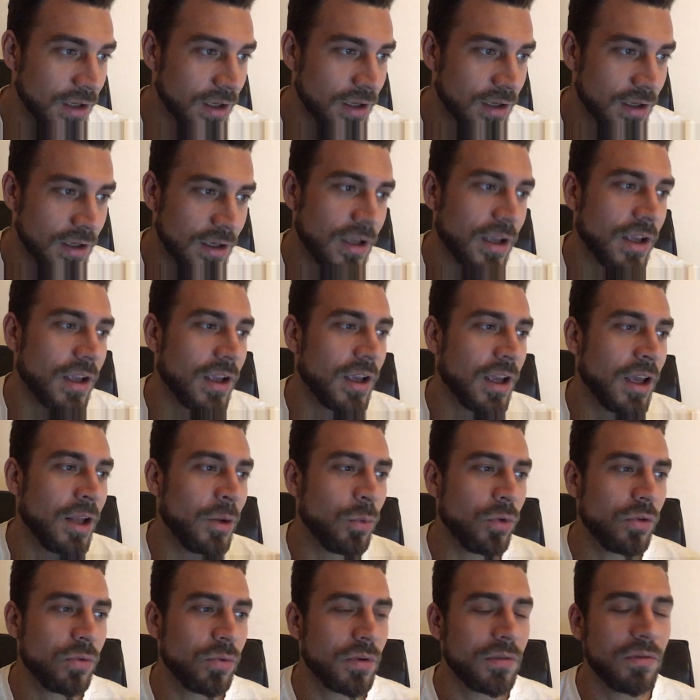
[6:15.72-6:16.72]
Uh,
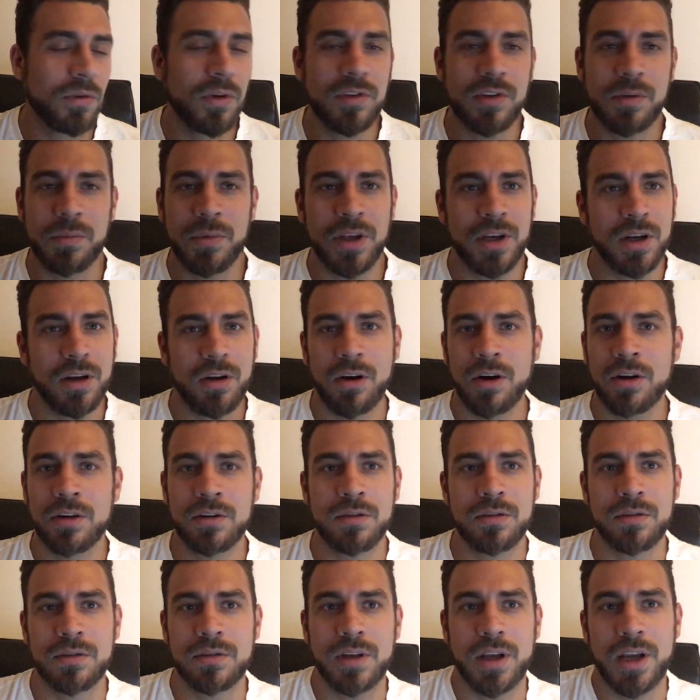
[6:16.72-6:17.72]
and it was one of those. I mean,
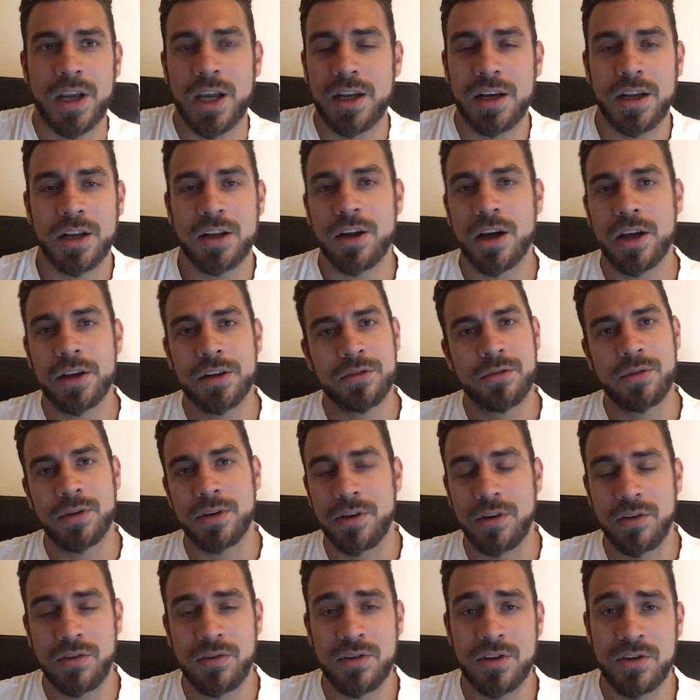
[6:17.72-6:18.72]
Arnold had it
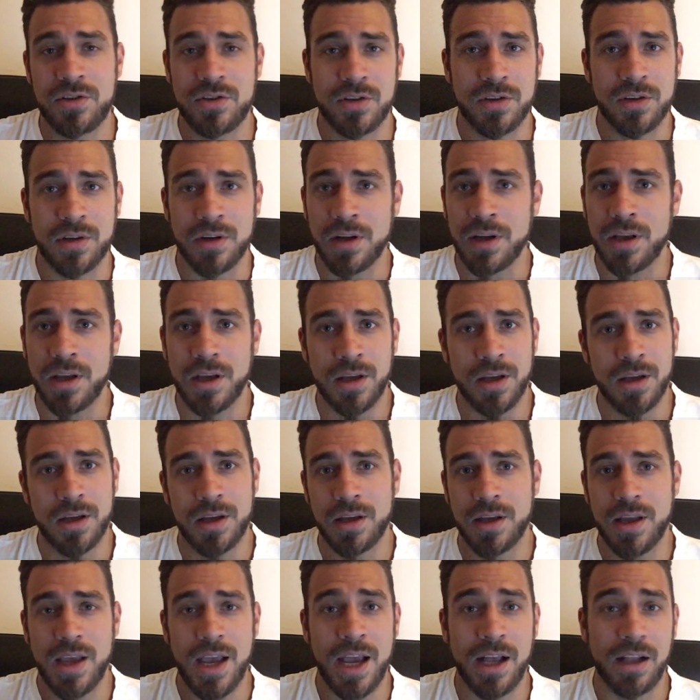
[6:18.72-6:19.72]
gone to a decision,
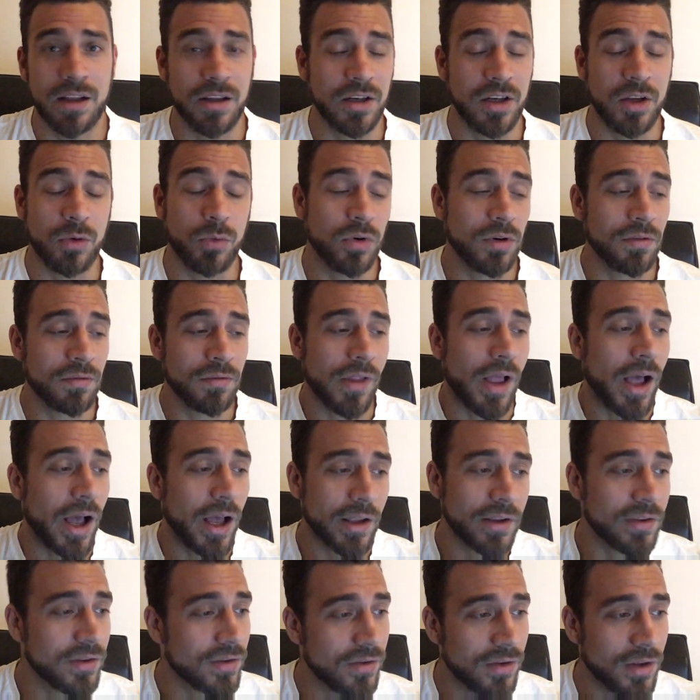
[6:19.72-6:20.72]
uh, Allen he would
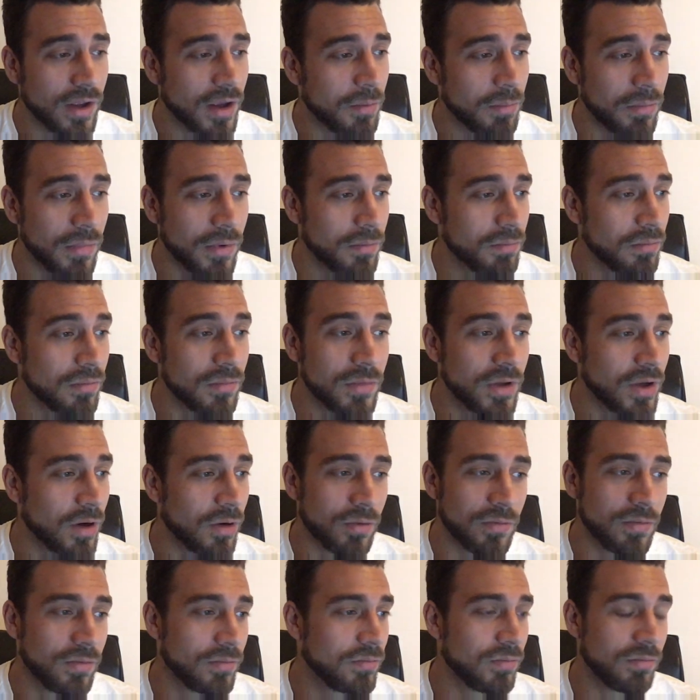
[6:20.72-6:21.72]
have lost, uh,
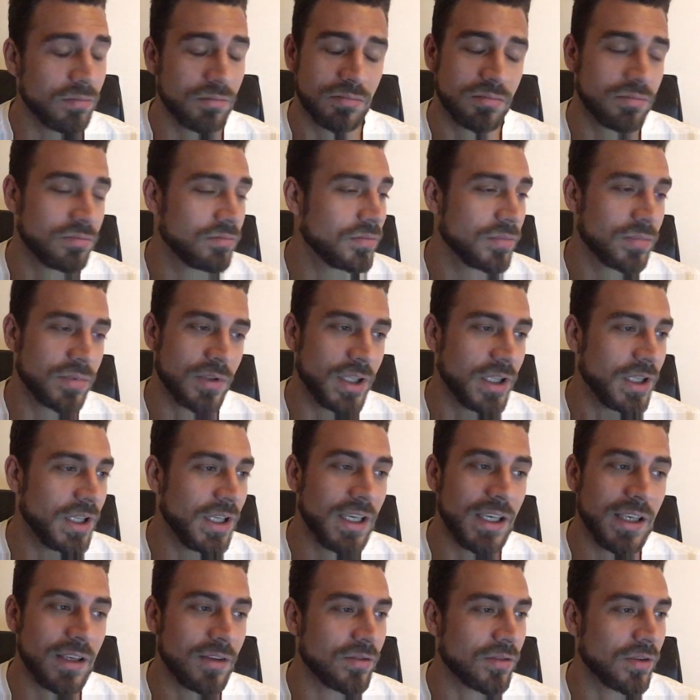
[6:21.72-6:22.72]
you know,
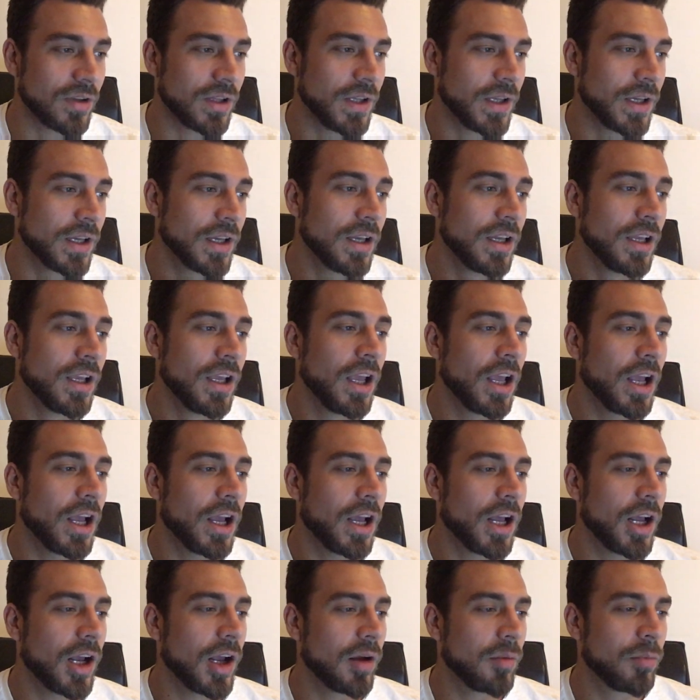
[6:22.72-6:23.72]
easily.
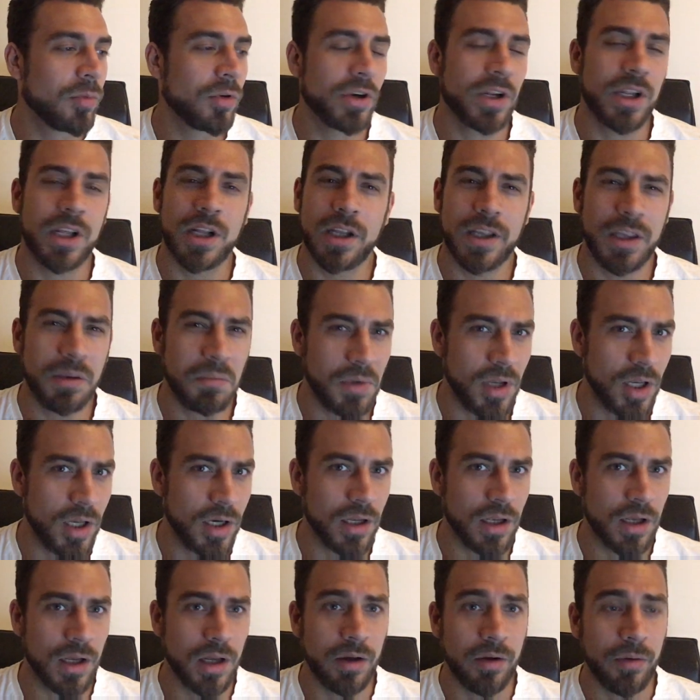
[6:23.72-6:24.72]
Uh, Burnell he
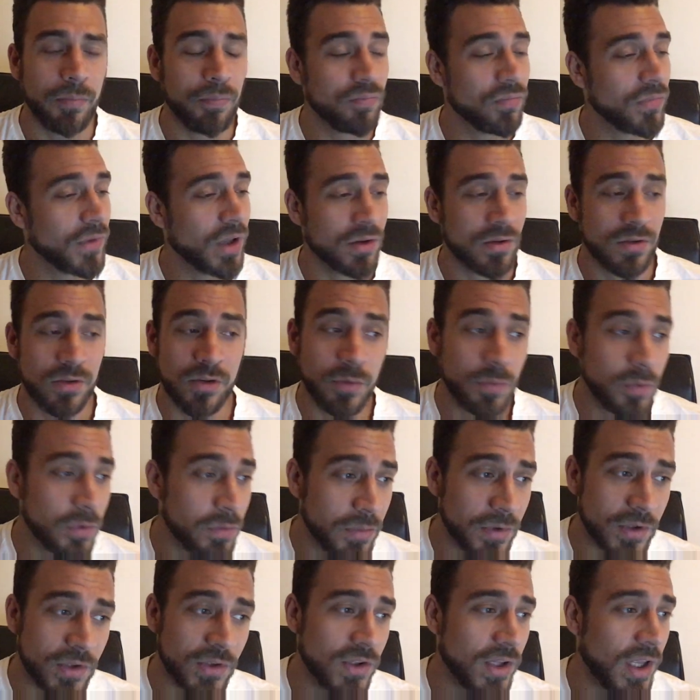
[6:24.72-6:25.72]
made a, a,
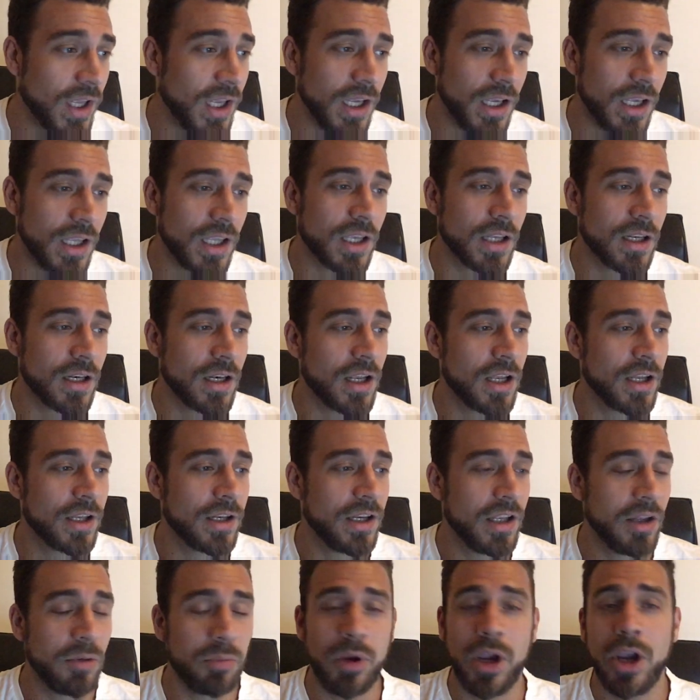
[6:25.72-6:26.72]
stupid mistake
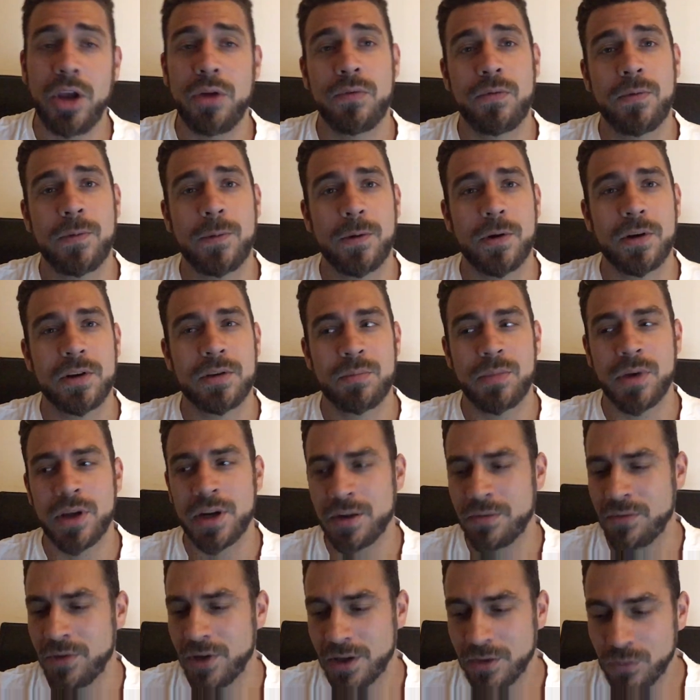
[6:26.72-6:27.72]
and, and he paid for
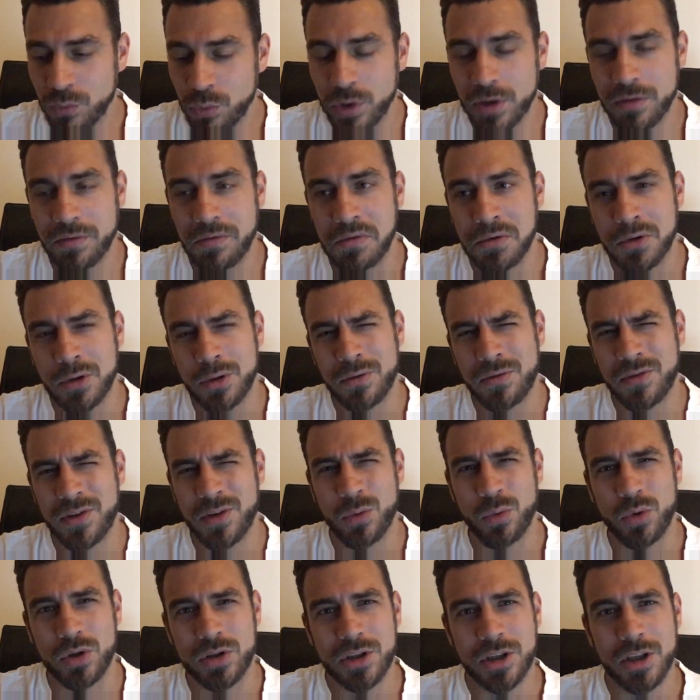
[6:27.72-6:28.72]
it. But I think it's weird if
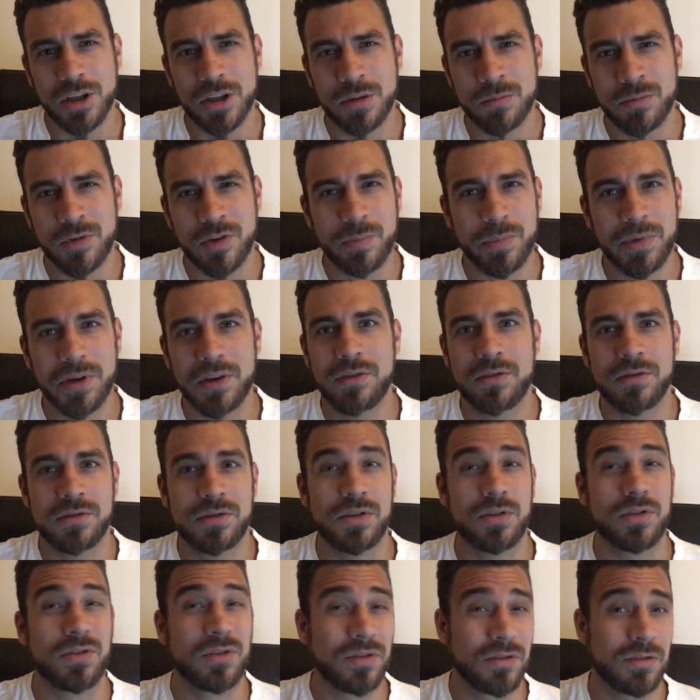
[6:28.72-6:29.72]
the UFC would cut him
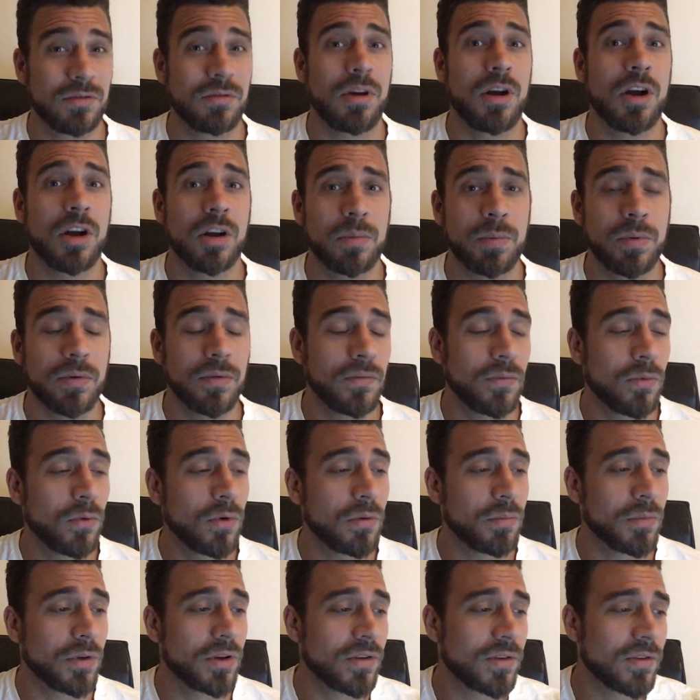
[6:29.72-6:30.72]
despite such a strong
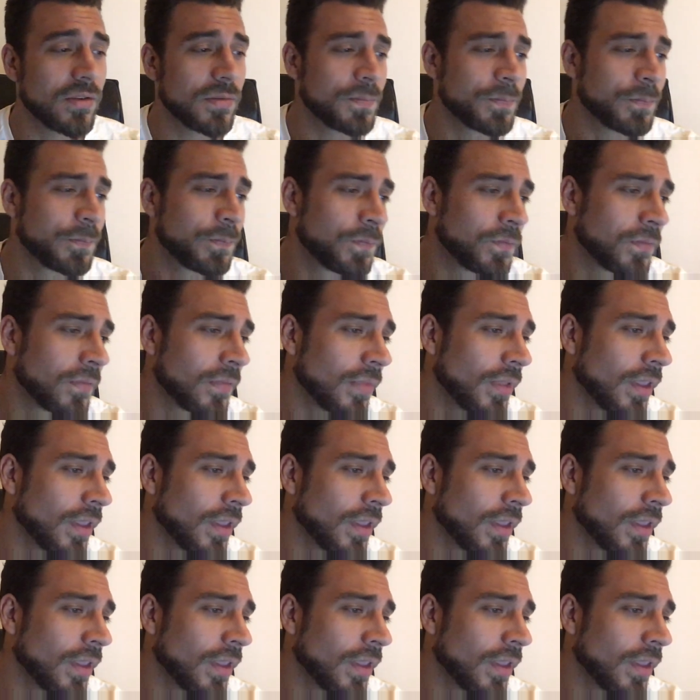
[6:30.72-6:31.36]
performance.